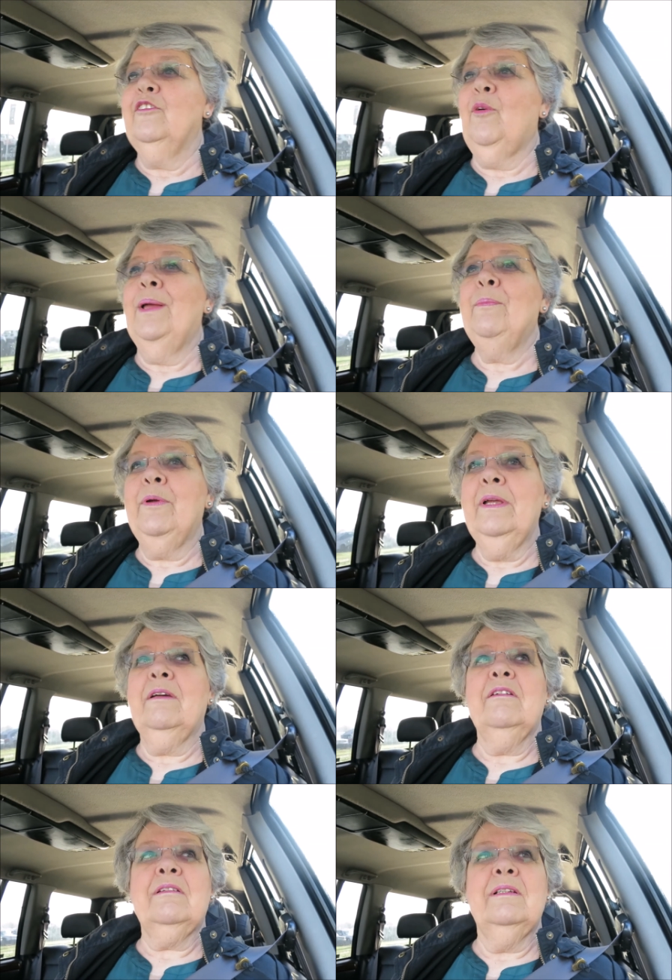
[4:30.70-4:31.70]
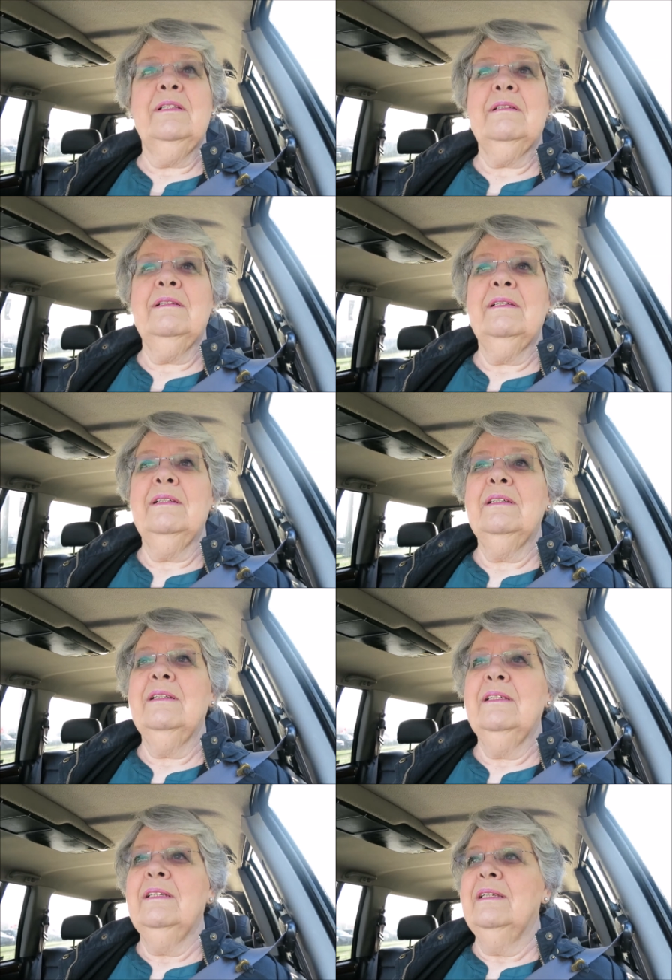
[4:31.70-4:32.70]
So I pre-cooked it
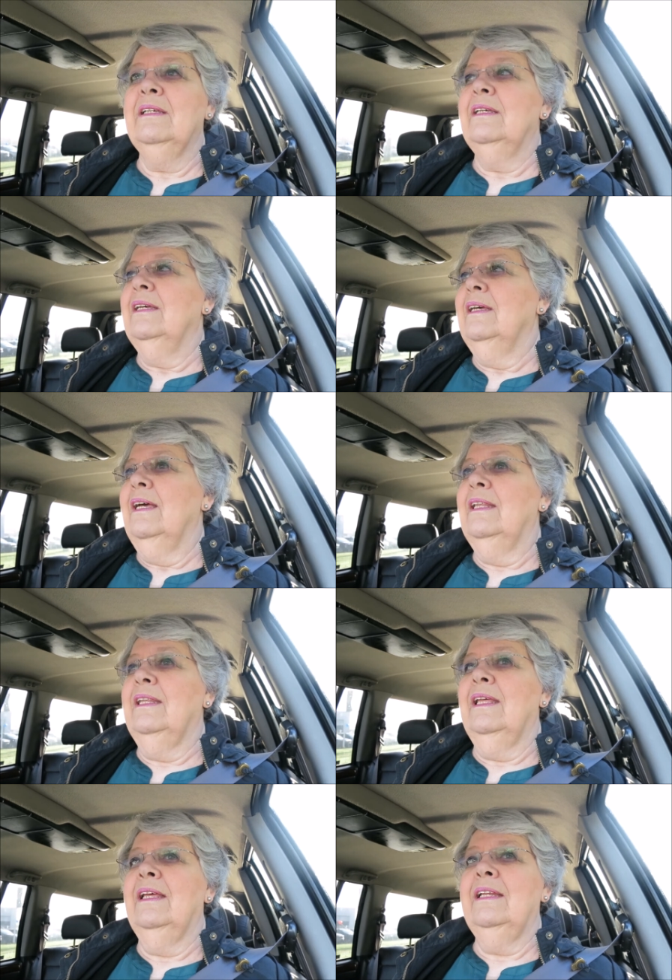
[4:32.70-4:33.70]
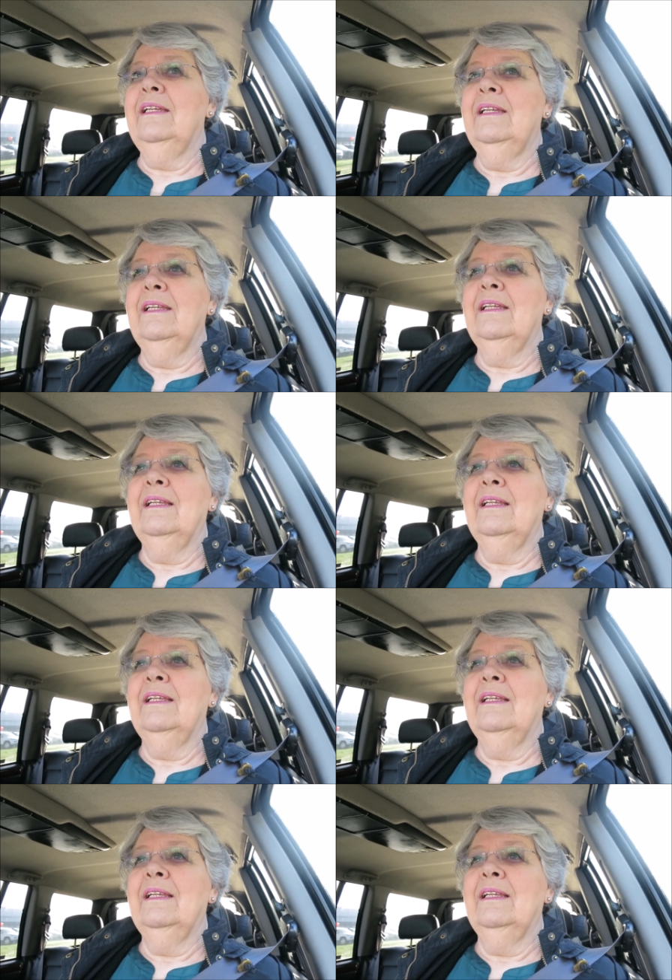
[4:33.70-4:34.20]
and then